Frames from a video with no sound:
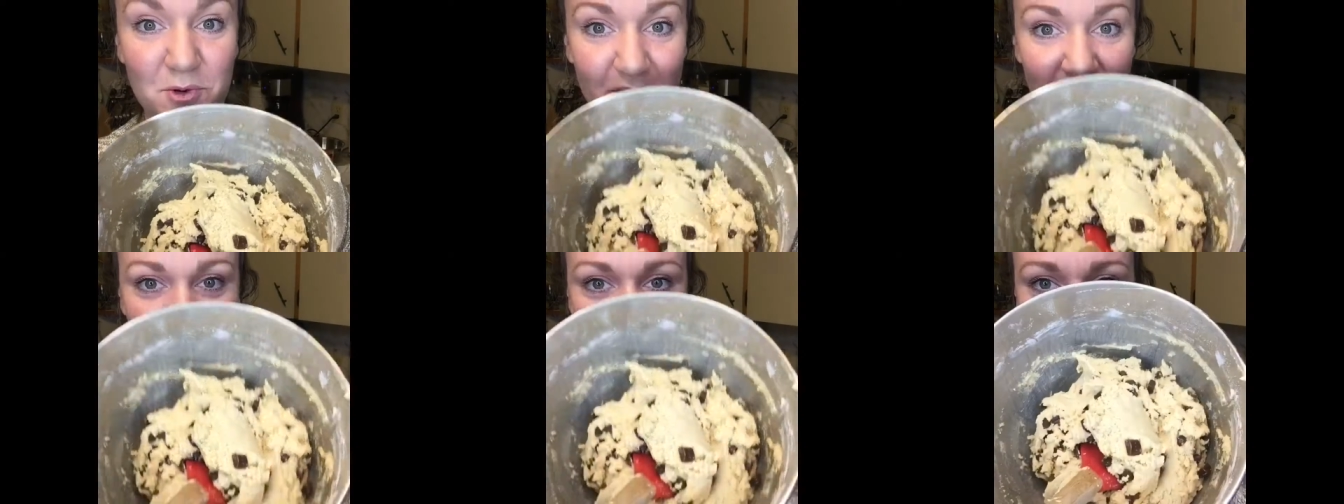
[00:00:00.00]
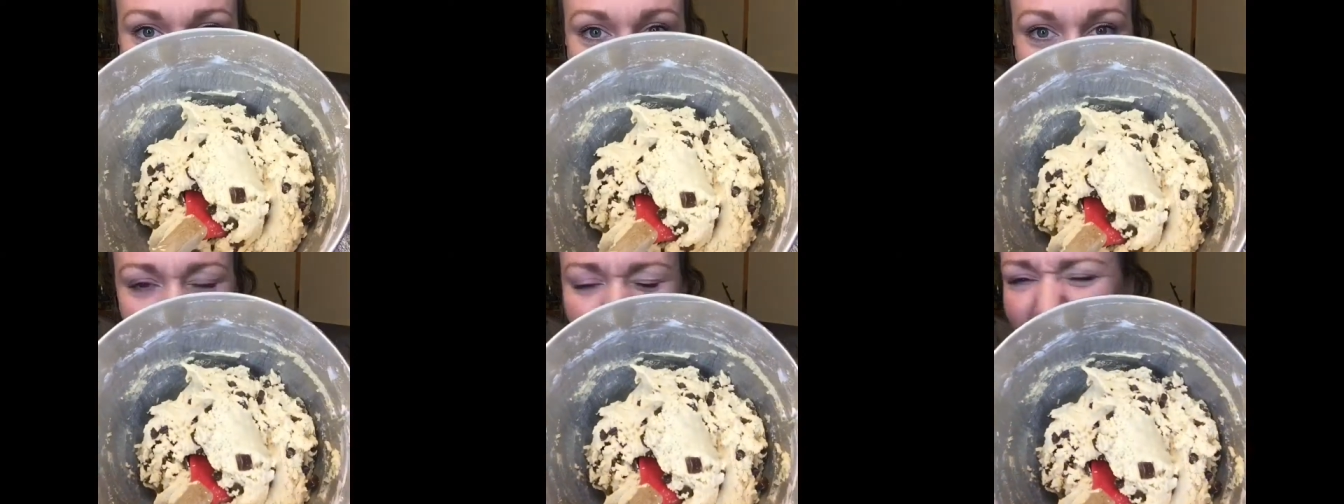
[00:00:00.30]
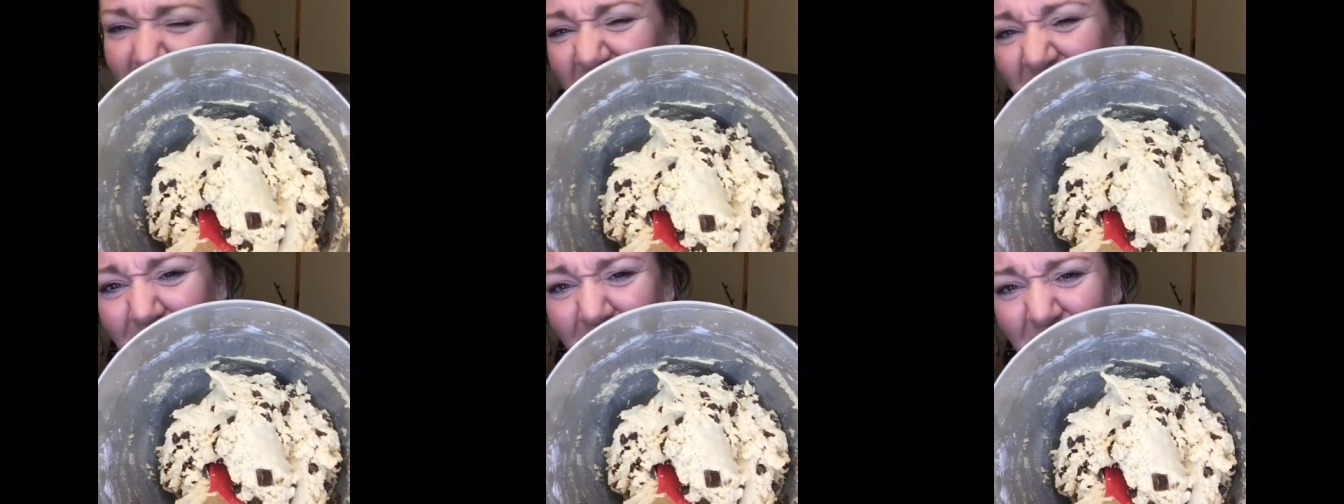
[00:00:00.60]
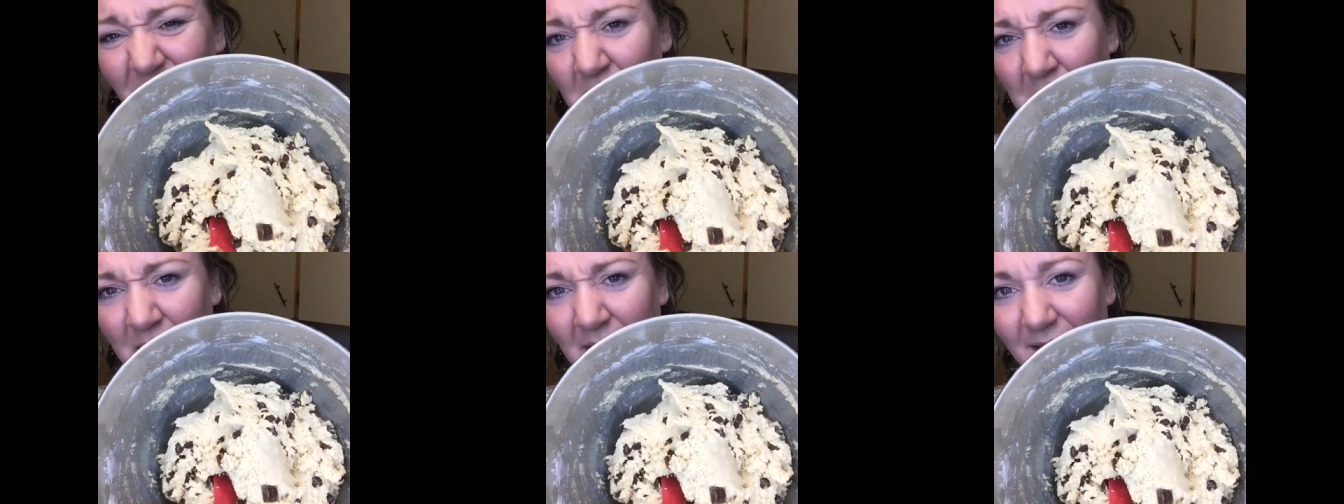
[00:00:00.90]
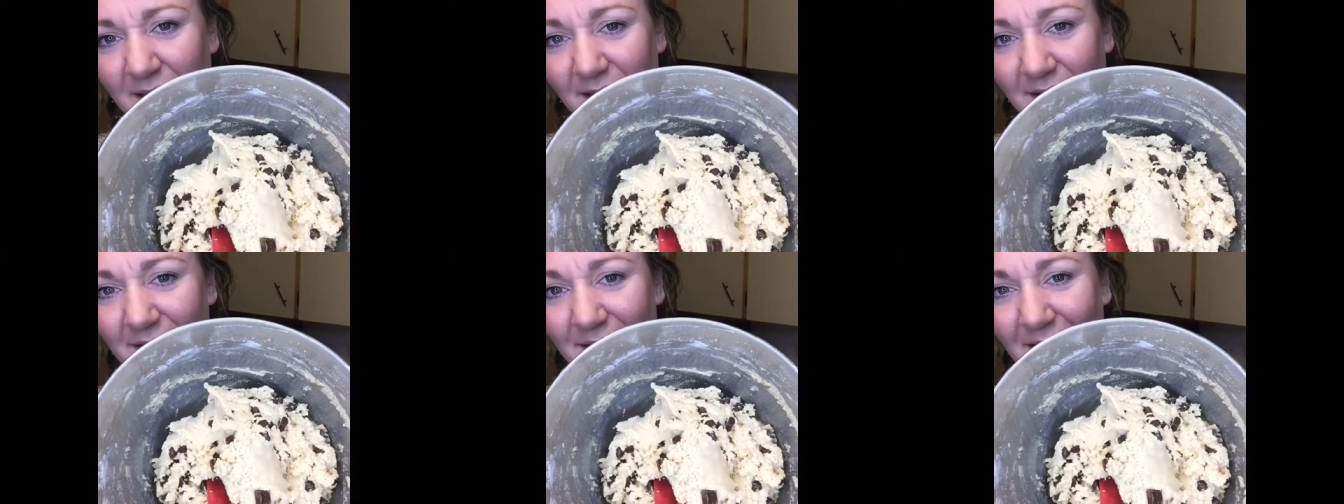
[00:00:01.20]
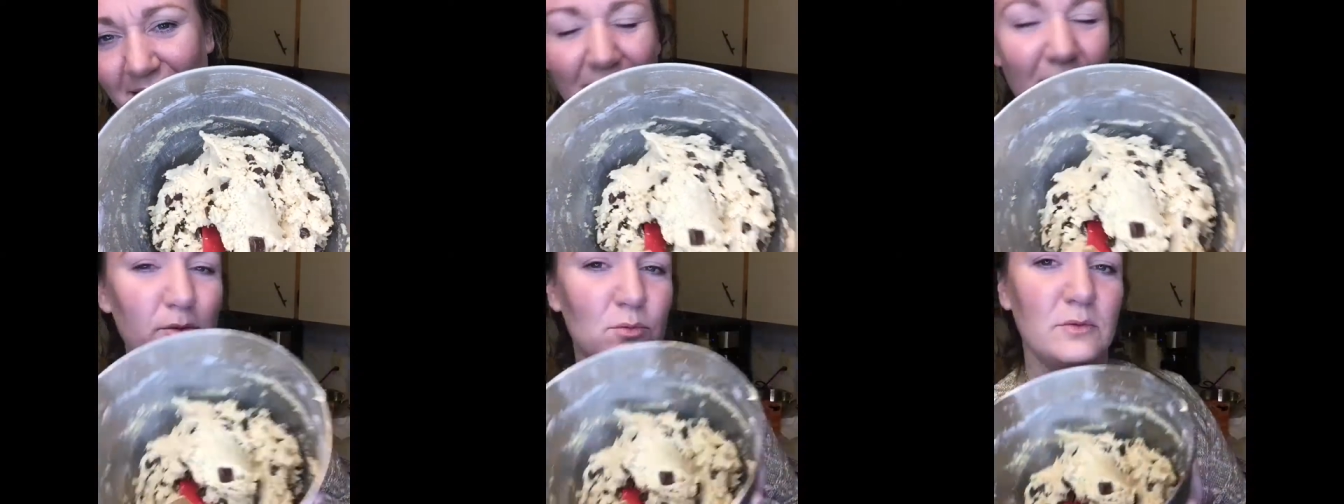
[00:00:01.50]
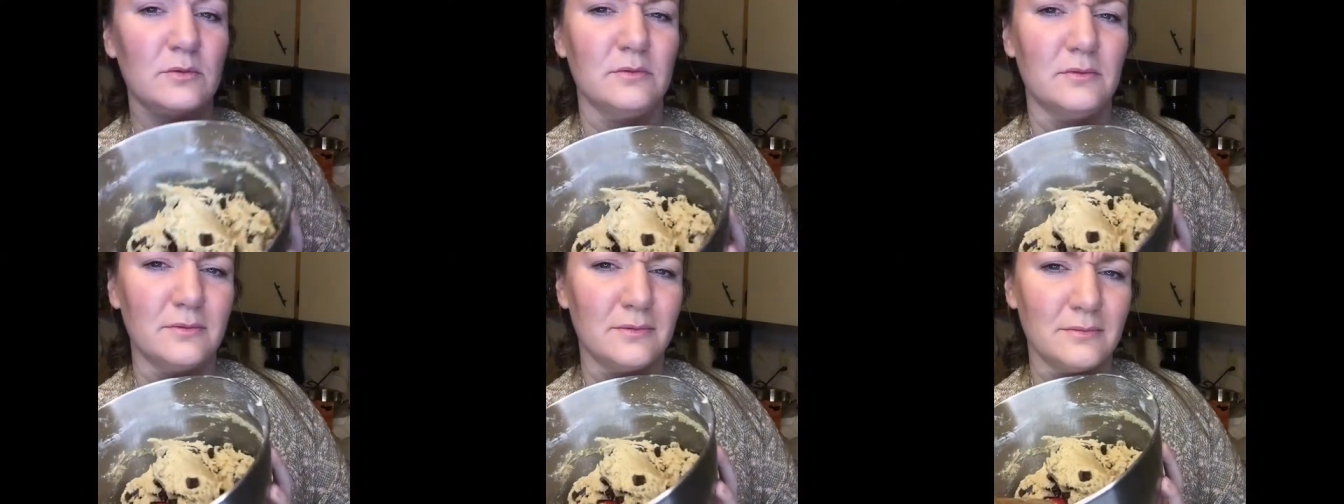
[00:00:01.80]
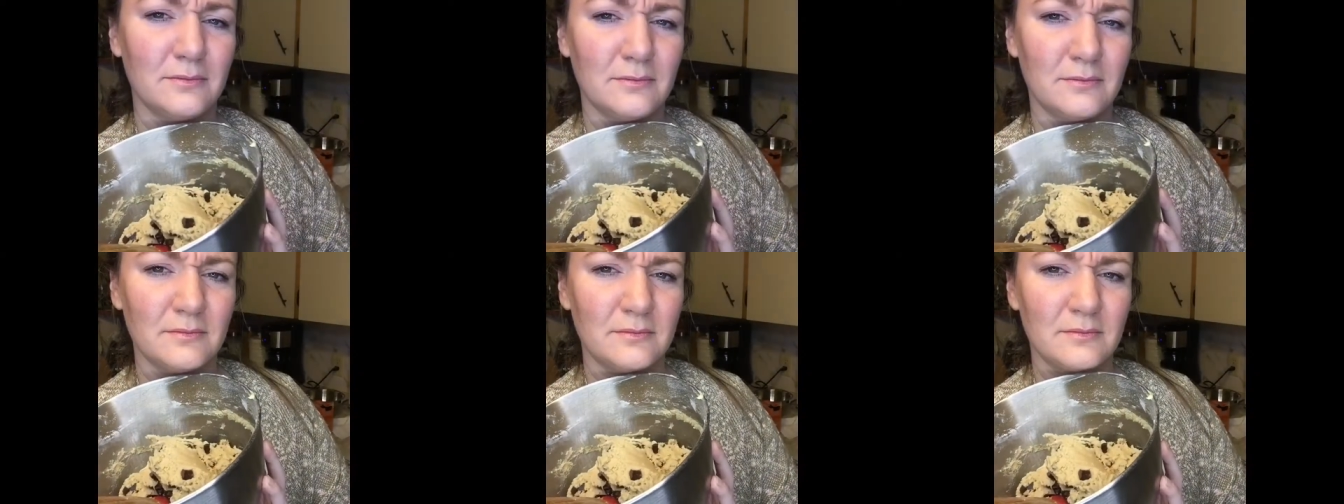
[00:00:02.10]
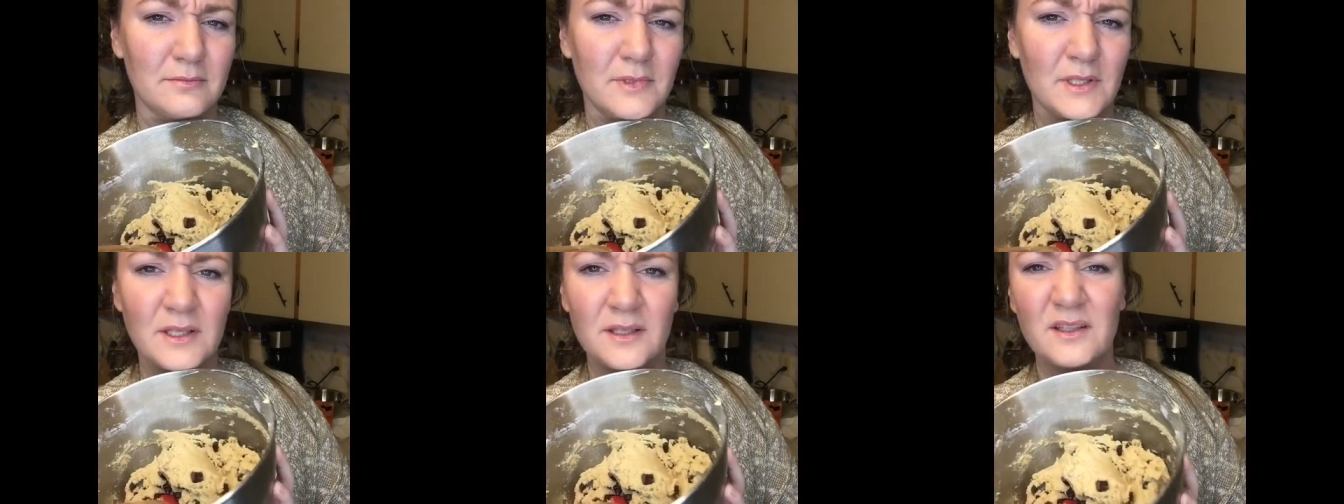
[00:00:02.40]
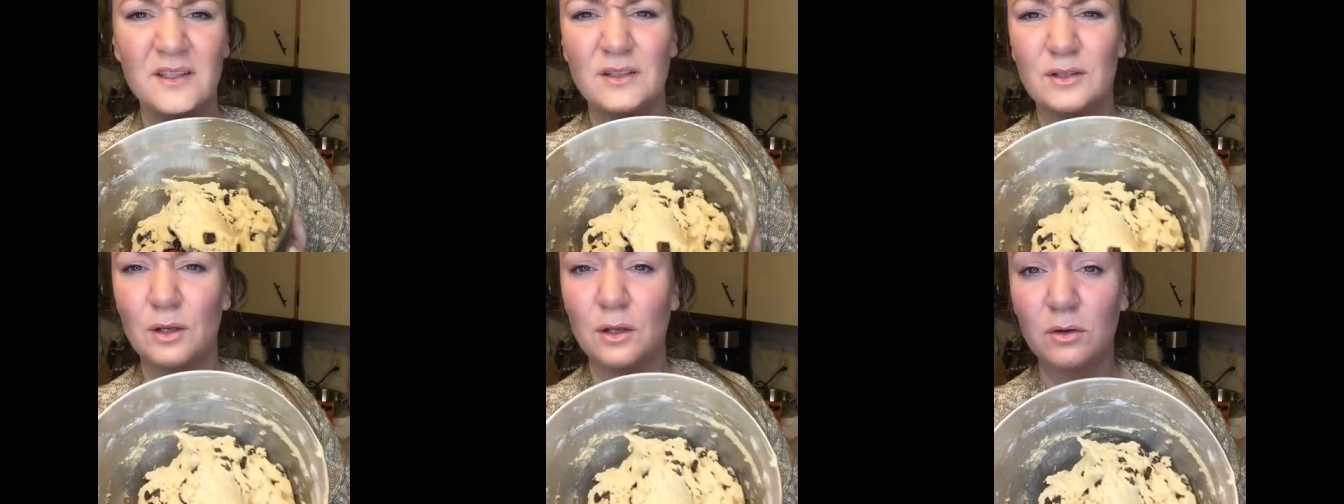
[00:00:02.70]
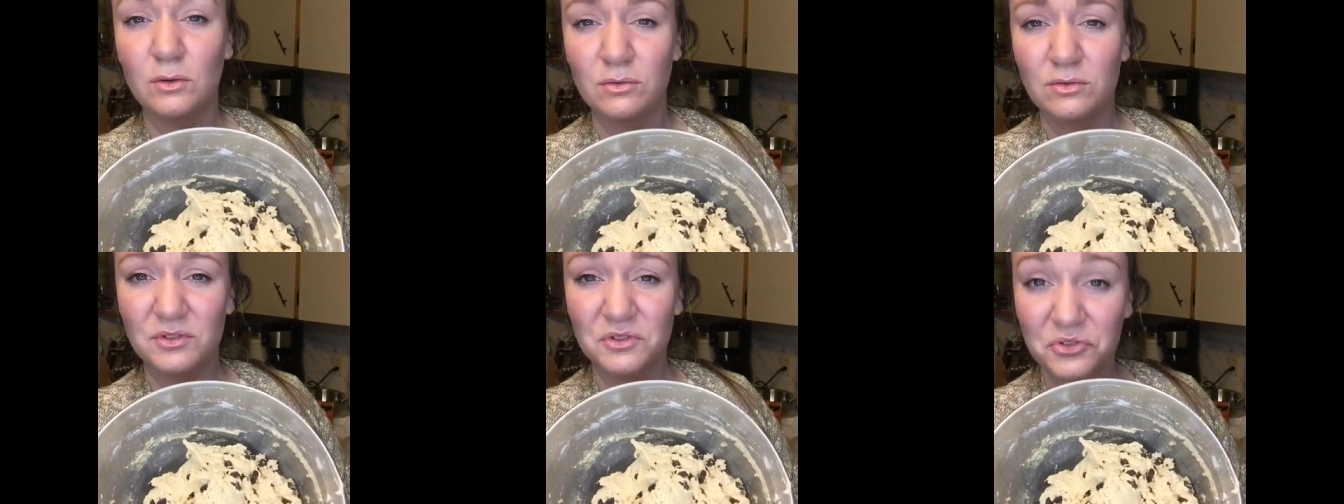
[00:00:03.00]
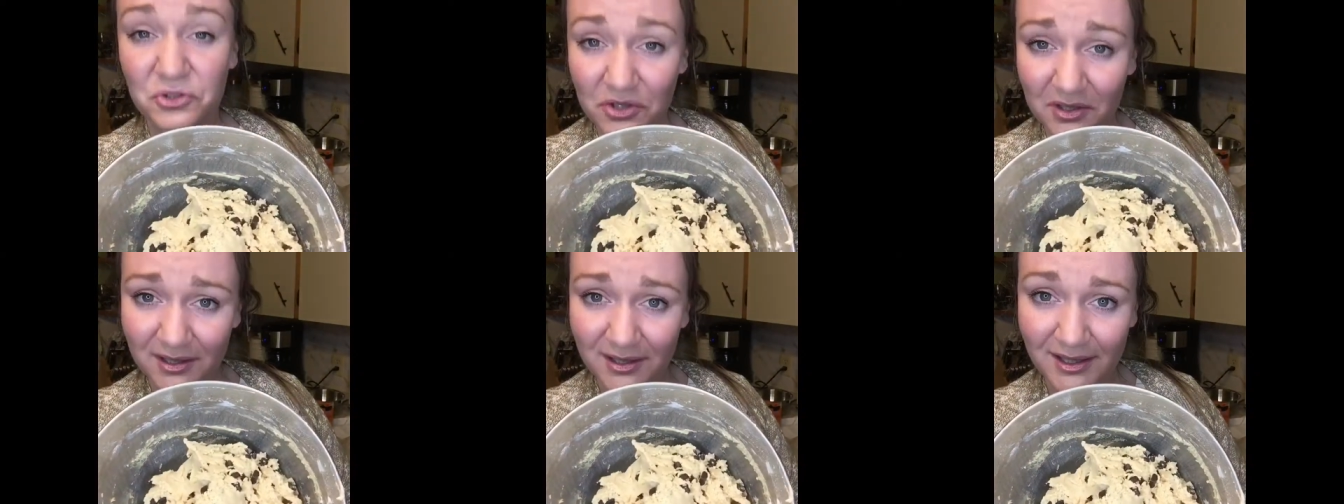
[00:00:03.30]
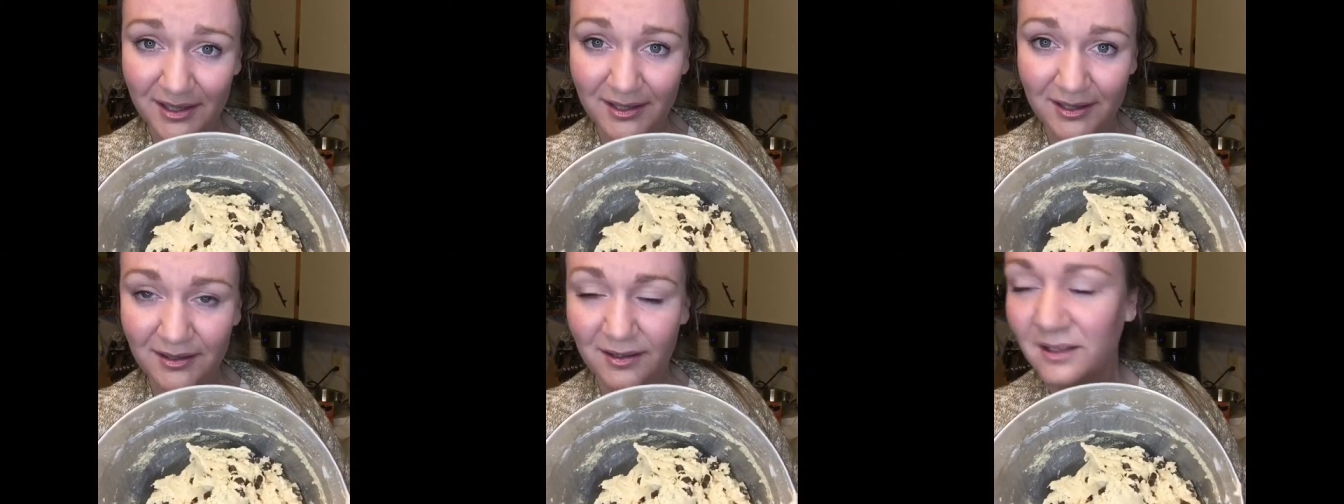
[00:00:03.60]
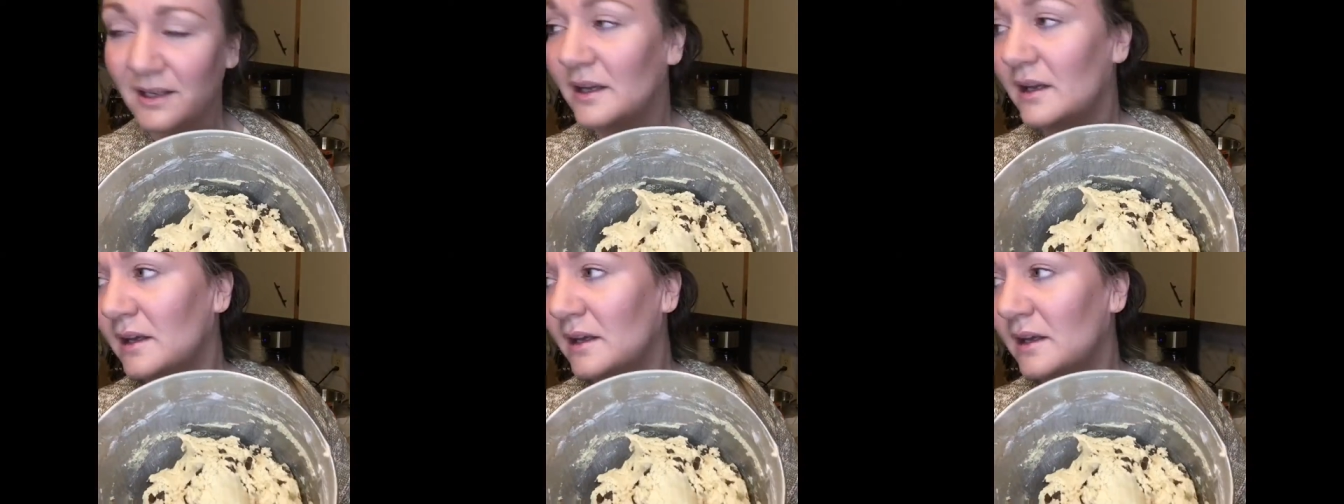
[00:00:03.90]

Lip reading: product. You can eat it. No, you shouldn't eat it.